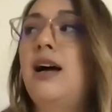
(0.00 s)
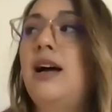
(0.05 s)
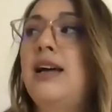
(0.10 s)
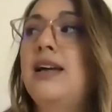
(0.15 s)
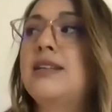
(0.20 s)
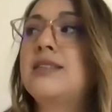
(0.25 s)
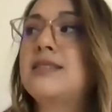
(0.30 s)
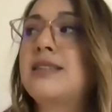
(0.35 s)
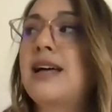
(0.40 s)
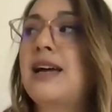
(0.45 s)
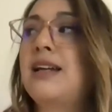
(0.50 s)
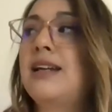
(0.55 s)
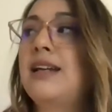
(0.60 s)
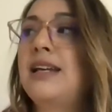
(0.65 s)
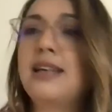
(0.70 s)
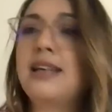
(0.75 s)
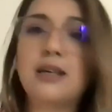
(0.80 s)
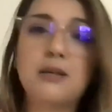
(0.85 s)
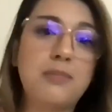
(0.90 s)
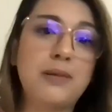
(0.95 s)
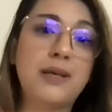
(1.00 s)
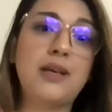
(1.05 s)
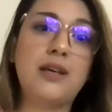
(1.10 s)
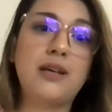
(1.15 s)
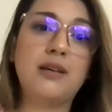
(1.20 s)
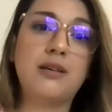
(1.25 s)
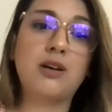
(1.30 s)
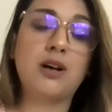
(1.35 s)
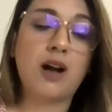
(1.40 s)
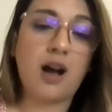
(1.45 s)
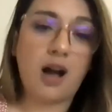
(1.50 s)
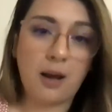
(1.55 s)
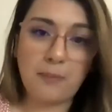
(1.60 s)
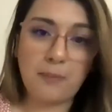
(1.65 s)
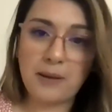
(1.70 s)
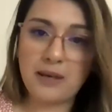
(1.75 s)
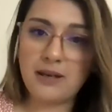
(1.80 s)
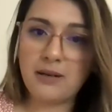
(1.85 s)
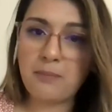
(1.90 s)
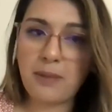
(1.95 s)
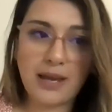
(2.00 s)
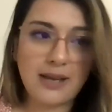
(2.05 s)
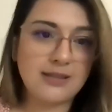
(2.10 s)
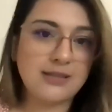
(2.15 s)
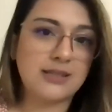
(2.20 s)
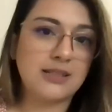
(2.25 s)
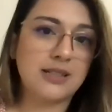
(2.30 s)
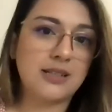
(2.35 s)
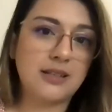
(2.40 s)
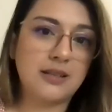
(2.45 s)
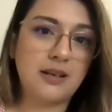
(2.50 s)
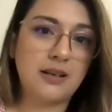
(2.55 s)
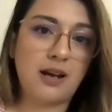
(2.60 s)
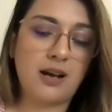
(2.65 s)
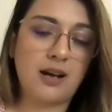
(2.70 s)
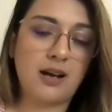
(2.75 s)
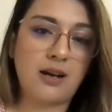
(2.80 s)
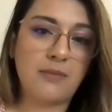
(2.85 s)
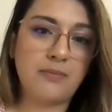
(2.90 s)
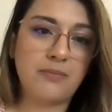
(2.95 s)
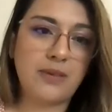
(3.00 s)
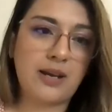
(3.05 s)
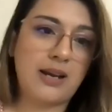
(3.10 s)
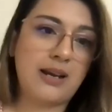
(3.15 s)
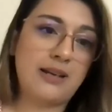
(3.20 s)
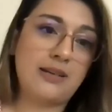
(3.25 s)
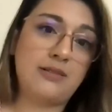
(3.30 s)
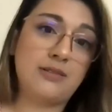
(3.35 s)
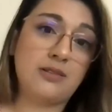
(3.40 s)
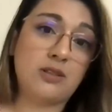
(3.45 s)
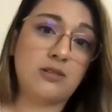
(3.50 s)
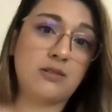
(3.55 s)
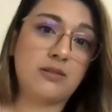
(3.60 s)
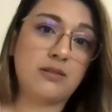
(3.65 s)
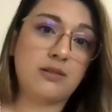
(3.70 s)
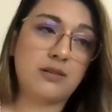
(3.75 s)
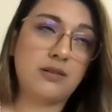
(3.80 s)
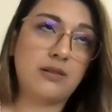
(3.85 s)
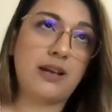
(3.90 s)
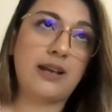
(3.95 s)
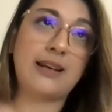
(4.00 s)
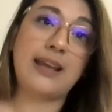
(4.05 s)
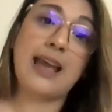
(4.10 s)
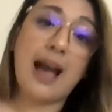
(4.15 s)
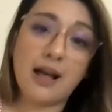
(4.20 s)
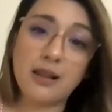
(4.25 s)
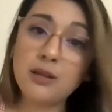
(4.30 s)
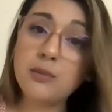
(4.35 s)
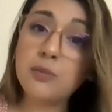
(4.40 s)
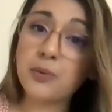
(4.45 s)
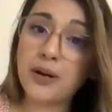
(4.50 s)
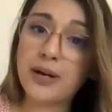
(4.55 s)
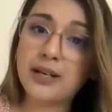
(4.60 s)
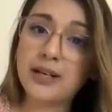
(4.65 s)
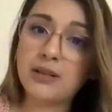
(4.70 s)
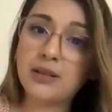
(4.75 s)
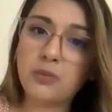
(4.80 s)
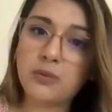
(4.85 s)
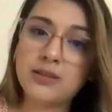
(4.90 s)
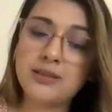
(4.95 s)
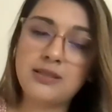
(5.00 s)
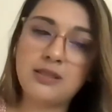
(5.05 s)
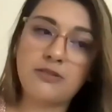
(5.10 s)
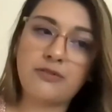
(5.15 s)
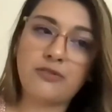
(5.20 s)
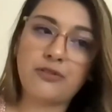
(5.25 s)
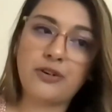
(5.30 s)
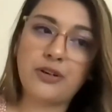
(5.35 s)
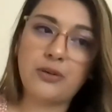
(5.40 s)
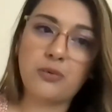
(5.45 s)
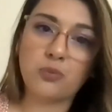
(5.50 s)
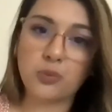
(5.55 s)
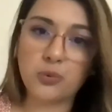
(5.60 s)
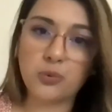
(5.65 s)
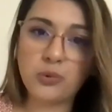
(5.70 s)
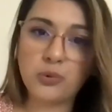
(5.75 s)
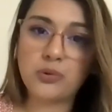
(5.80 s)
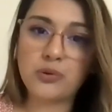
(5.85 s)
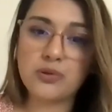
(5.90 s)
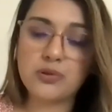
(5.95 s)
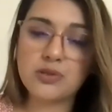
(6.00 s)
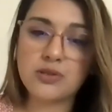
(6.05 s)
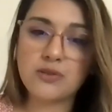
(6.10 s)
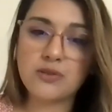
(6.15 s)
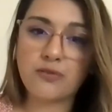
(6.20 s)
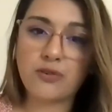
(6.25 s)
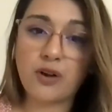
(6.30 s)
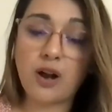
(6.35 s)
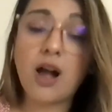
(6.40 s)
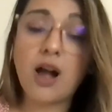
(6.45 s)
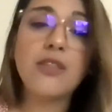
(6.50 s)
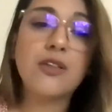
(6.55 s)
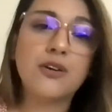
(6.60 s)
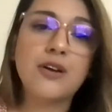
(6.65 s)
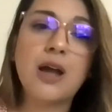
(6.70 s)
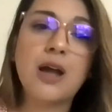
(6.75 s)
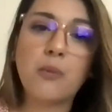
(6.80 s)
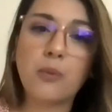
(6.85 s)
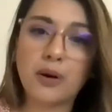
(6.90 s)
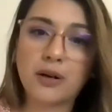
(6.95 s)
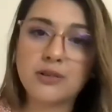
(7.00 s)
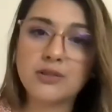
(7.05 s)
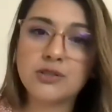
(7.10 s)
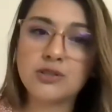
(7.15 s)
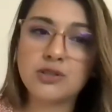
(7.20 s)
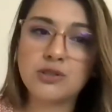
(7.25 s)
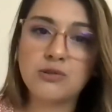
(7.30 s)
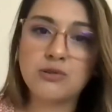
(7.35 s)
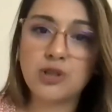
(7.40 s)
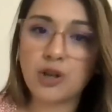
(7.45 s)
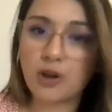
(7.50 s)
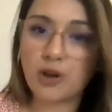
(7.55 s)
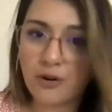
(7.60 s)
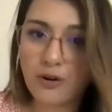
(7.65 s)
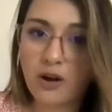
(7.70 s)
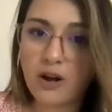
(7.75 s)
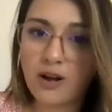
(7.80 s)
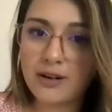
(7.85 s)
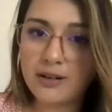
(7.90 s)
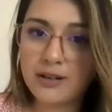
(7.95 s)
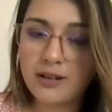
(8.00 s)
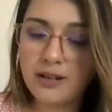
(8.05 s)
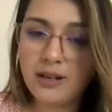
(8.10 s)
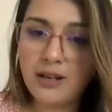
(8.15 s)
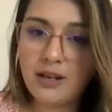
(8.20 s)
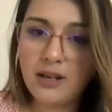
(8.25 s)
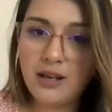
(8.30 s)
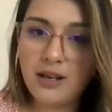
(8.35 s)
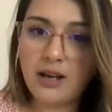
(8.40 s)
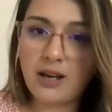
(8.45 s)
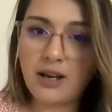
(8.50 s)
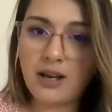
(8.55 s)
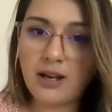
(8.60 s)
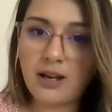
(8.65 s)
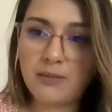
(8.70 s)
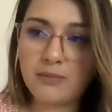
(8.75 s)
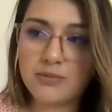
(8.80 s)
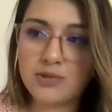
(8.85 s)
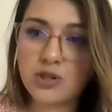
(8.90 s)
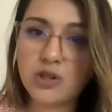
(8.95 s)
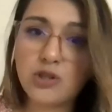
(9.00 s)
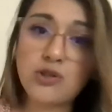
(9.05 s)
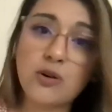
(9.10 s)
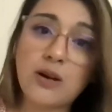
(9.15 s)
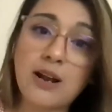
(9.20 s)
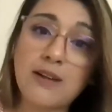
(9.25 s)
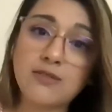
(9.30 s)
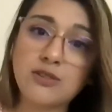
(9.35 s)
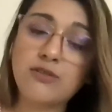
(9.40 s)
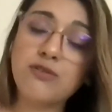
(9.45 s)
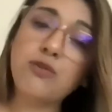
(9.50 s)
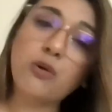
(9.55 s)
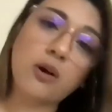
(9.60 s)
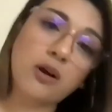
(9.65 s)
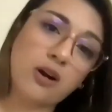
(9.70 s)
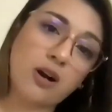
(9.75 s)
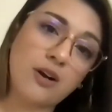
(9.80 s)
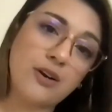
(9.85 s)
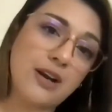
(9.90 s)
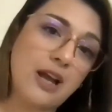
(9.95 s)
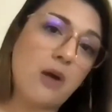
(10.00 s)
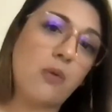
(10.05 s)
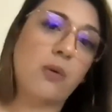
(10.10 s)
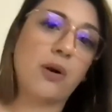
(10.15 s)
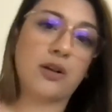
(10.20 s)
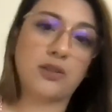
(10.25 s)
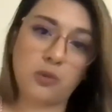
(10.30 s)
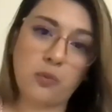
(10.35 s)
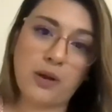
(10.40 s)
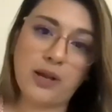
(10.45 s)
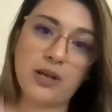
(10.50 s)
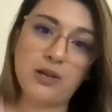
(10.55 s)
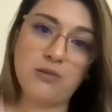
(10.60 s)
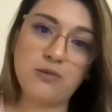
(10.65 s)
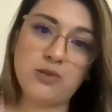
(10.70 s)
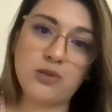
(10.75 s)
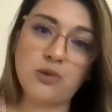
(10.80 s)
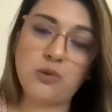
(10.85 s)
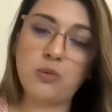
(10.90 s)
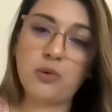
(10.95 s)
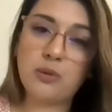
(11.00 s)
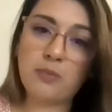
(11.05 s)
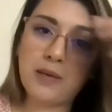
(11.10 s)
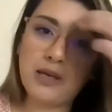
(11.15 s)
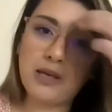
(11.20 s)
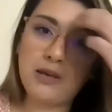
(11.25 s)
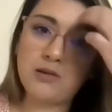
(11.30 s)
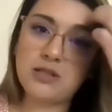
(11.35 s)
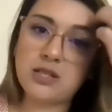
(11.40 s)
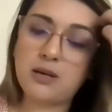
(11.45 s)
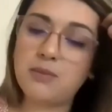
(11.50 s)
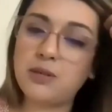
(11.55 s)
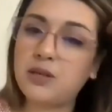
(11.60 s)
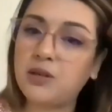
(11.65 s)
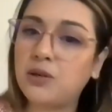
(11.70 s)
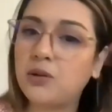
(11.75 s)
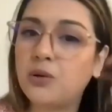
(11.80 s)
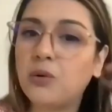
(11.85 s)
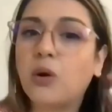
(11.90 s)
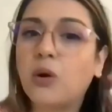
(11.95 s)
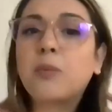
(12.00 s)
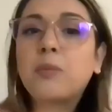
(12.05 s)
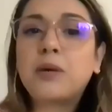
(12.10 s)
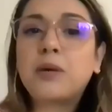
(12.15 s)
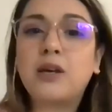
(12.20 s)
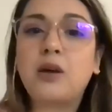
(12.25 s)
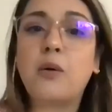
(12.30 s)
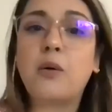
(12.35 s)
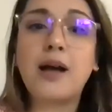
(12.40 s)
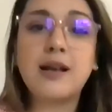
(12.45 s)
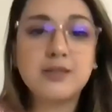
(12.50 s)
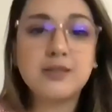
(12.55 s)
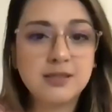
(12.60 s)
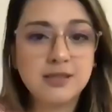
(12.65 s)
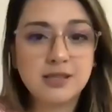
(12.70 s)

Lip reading: is that it can be copied and pasted and calibrated with different rules for other networks to turn on. So you don't have to fork our network the way you do with POW or POS